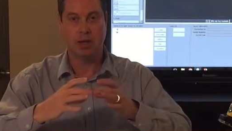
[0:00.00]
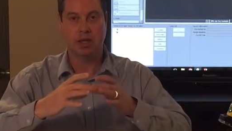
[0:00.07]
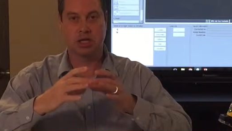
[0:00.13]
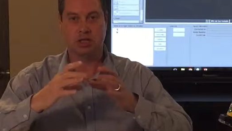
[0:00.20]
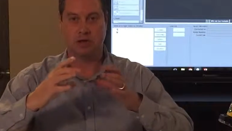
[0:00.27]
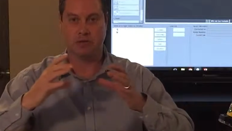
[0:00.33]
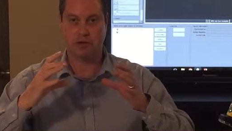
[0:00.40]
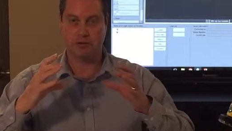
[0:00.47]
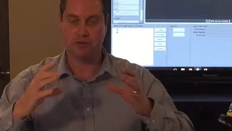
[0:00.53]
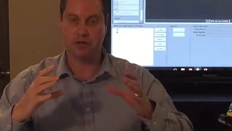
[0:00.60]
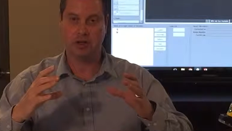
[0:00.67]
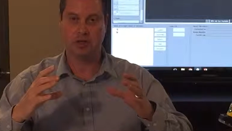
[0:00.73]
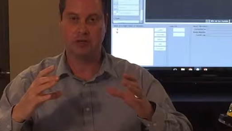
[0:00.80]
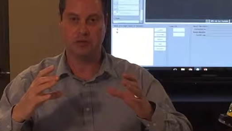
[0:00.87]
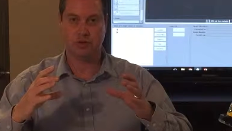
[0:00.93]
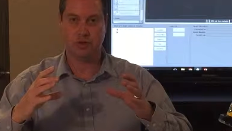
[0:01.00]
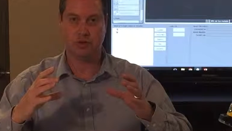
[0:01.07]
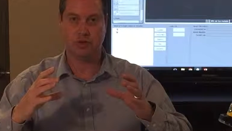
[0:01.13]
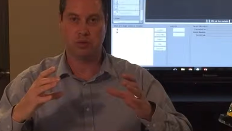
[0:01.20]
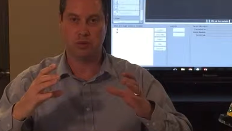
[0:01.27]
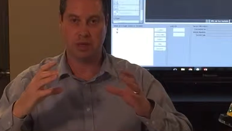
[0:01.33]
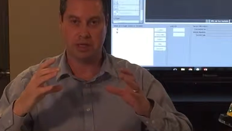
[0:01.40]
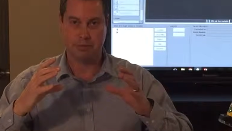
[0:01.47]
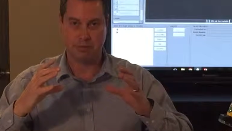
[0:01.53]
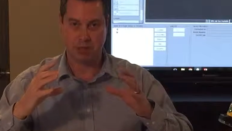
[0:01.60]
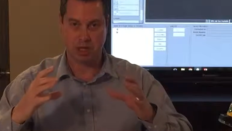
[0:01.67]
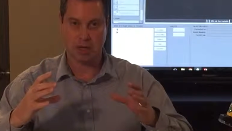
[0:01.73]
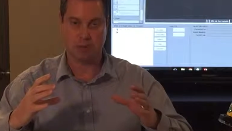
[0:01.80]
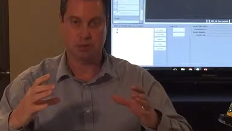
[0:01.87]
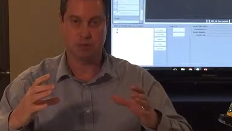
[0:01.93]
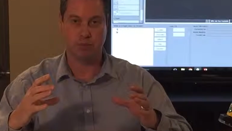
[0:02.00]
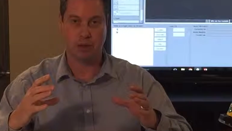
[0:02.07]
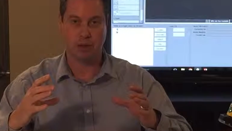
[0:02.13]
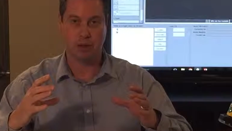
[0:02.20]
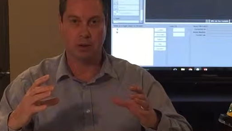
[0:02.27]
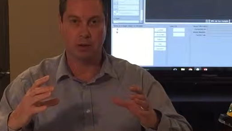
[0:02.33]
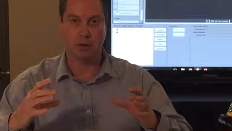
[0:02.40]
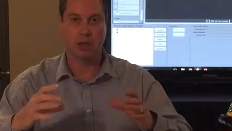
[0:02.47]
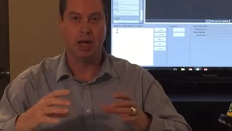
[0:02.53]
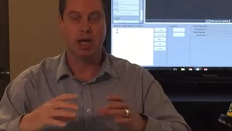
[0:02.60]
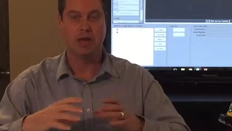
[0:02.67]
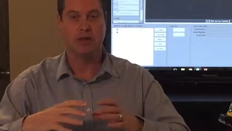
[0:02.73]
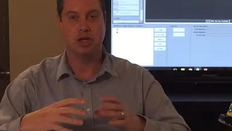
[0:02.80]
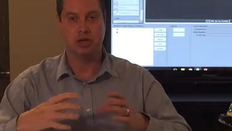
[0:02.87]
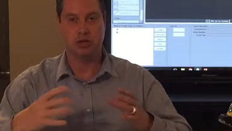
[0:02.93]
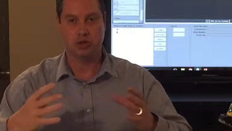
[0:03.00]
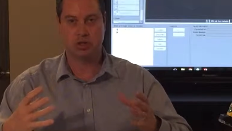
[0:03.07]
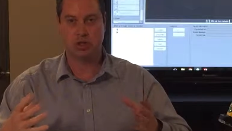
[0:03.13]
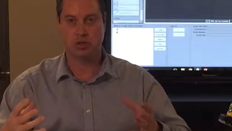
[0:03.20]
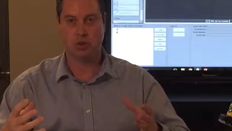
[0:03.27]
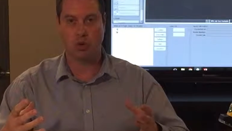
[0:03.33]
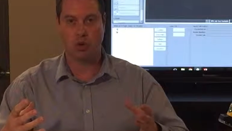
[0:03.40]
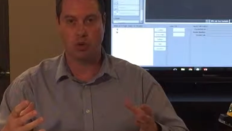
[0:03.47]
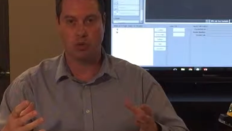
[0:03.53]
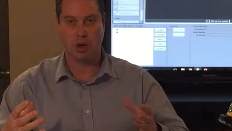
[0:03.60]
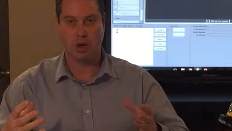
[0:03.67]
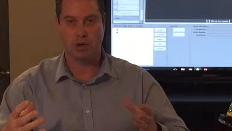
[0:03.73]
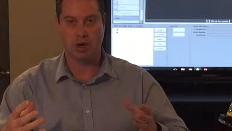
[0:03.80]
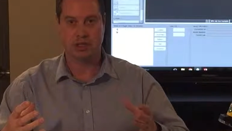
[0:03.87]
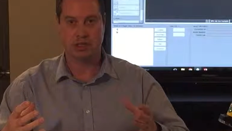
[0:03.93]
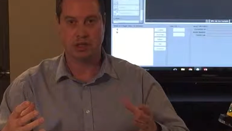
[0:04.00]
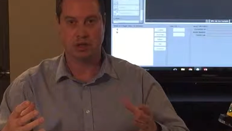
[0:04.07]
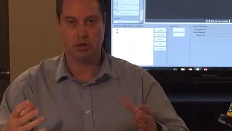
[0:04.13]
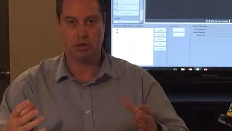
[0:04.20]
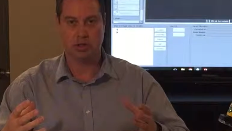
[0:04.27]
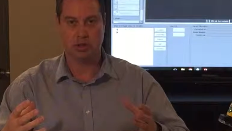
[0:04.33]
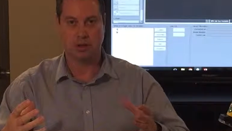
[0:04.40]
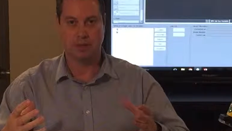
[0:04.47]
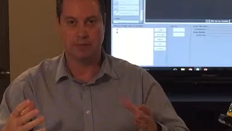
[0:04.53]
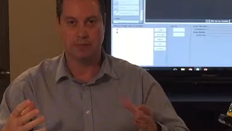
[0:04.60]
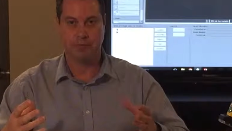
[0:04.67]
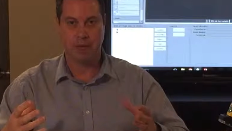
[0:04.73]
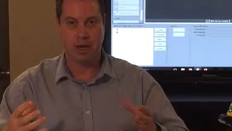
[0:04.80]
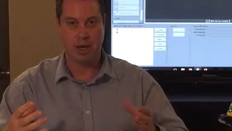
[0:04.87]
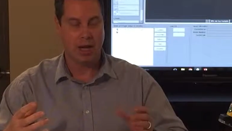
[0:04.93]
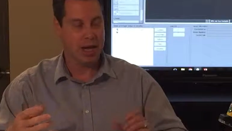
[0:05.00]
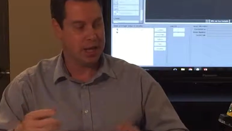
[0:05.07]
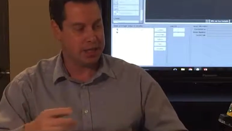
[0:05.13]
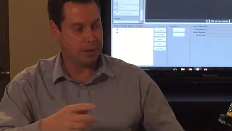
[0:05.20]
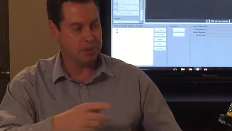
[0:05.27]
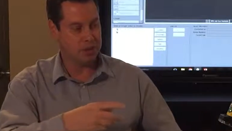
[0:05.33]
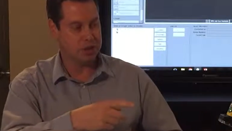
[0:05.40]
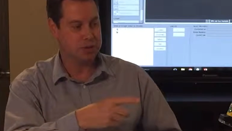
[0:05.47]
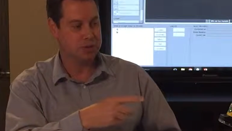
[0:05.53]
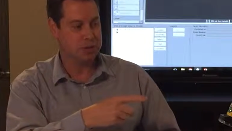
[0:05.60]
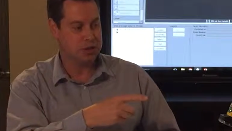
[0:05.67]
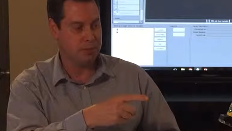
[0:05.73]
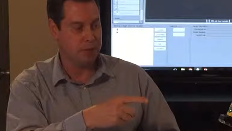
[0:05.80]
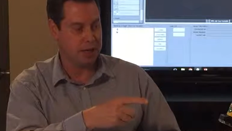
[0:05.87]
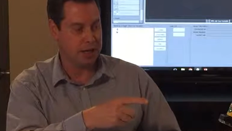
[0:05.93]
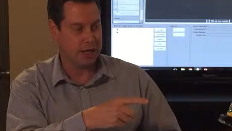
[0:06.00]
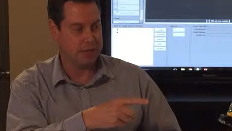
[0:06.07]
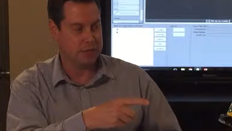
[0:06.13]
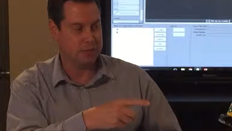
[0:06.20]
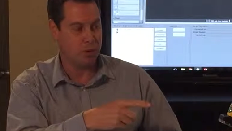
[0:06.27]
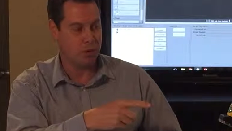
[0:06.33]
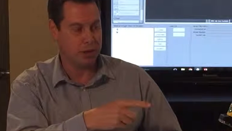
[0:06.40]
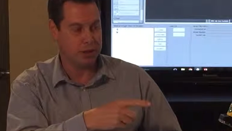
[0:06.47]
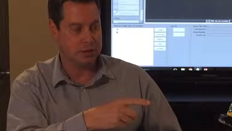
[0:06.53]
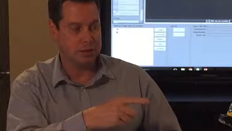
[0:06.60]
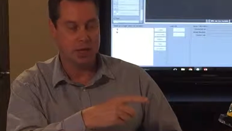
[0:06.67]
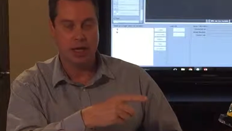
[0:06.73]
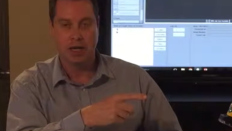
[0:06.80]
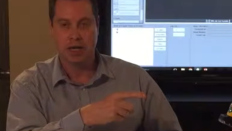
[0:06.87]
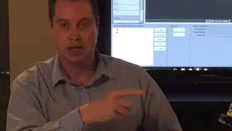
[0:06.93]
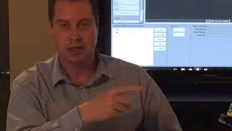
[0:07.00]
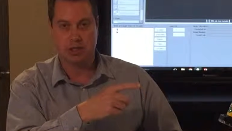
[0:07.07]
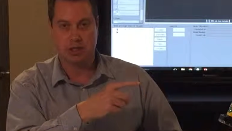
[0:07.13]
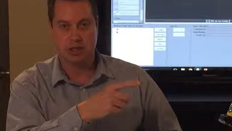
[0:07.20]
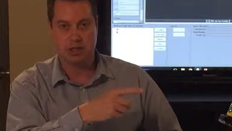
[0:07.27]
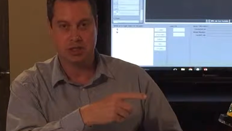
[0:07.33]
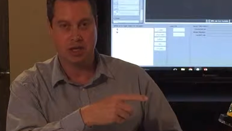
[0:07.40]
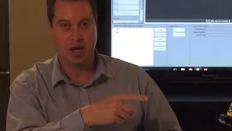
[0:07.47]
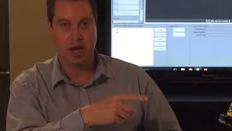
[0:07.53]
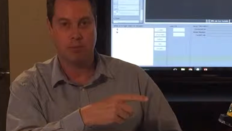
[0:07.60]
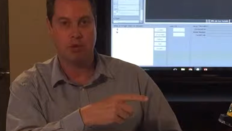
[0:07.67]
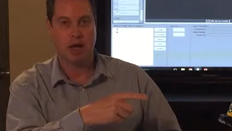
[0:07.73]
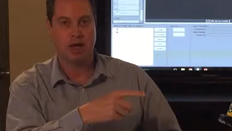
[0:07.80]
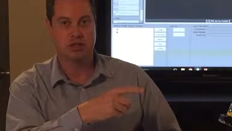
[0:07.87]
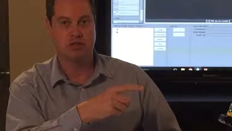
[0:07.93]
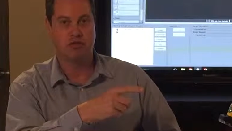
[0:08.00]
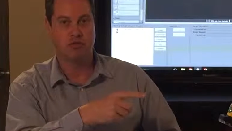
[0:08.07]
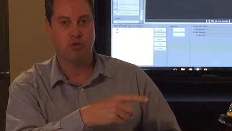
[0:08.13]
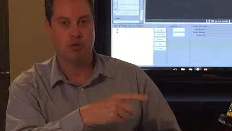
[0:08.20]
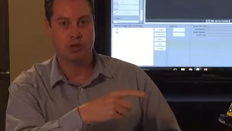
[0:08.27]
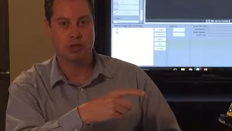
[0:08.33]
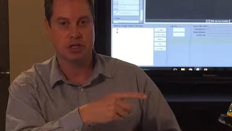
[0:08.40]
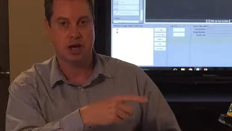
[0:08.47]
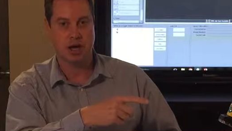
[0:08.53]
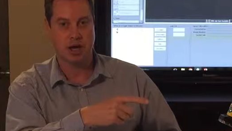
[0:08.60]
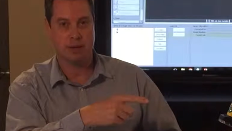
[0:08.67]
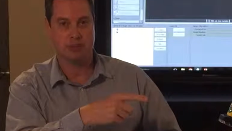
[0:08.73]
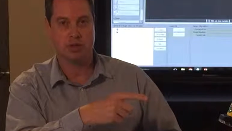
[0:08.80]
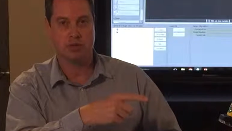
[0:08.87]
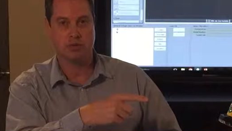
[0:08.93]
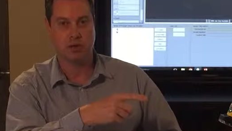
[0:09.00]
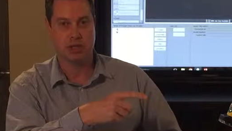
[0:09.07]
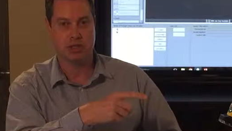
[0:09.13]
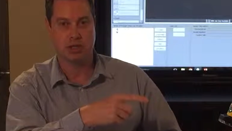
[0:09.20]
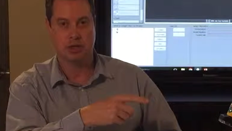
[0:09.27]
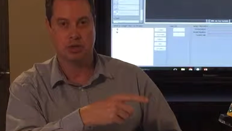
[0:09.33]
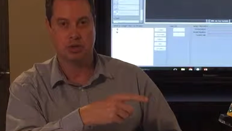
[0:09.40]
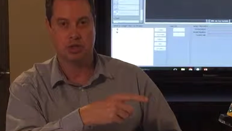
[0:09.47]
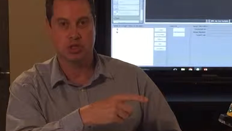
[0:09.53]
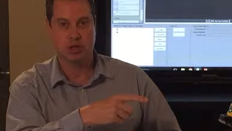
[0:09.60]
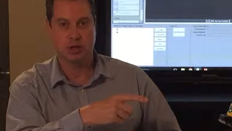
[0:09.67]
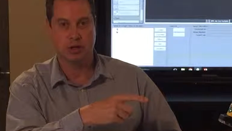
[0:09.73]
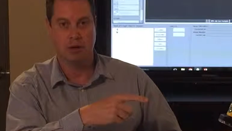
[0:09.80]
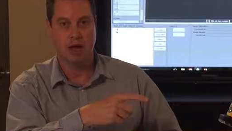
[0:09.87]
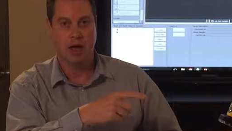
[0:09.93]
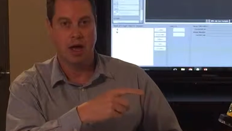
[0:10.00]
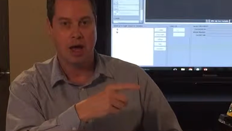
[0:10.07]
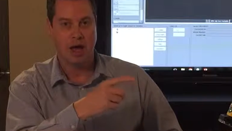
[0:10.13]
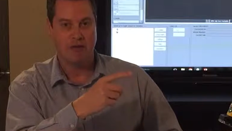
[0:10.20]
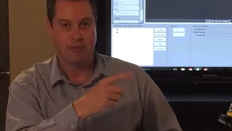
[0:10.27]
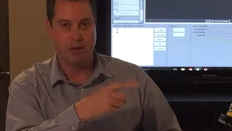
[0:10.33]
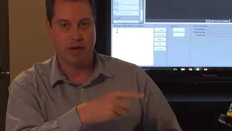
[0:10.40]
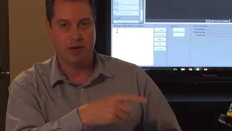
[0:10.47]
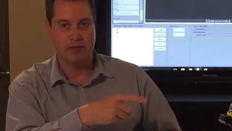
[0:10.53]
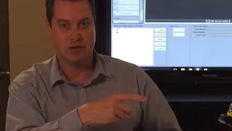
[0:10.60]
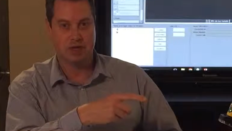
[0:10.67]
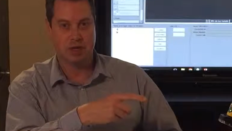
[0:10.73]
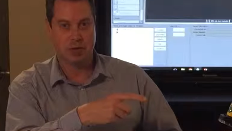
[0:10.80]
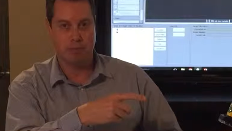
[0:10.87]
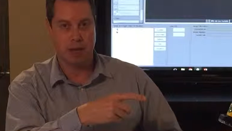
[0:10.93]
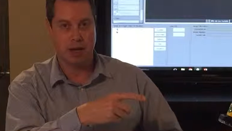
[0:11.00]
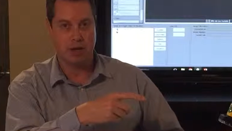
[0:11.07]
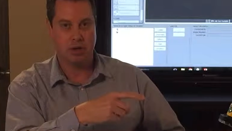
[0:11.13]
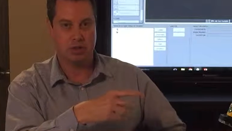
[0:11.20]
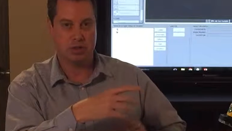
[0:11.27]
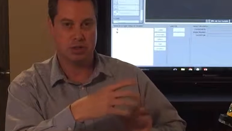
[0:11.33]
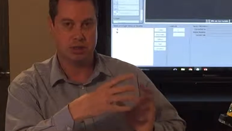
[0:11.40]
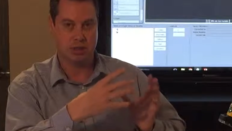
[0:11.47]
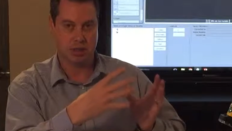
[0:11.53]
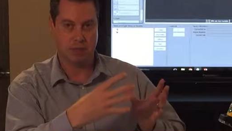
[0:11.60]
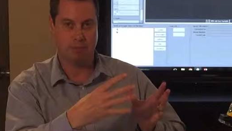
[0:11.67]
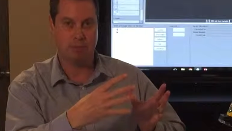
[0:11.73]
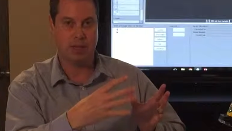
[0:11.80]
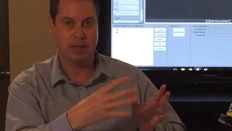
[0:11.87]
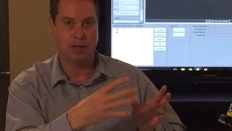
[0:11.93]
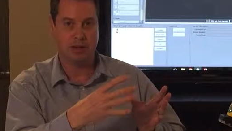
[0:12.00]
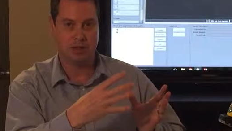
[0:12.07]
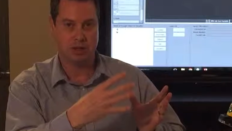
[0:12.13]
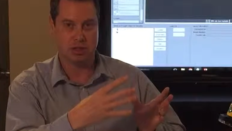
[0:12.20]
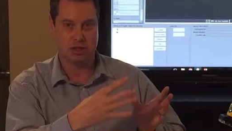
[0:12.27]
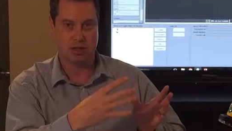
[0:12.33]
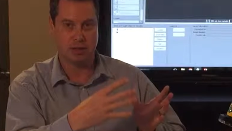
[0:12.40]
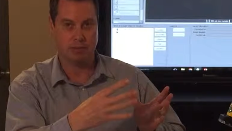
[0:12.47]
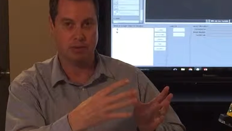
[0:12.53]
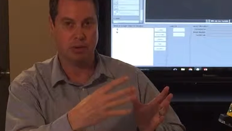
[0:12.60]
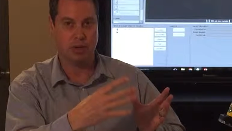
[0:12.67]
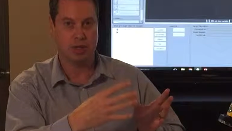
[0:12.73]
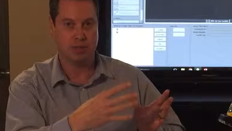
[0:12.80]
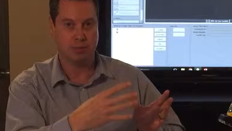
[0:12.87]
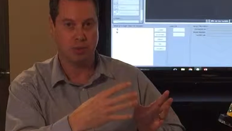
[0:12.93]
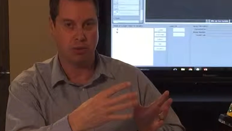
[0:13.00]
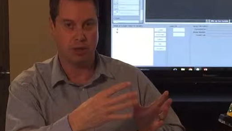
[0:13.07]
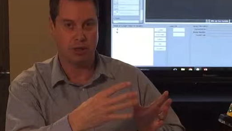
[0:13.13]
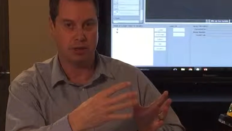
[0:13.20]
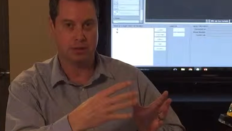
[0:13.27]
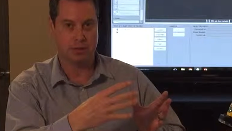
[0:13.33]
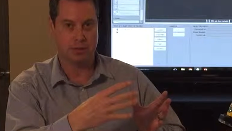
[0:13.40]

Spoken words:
Because if your field of view it becomes bigger, then you're just throwing away resolution. And that brings me to my next point, is that this camera has 4 times the resolution of many of its competitors that compete in the same price point.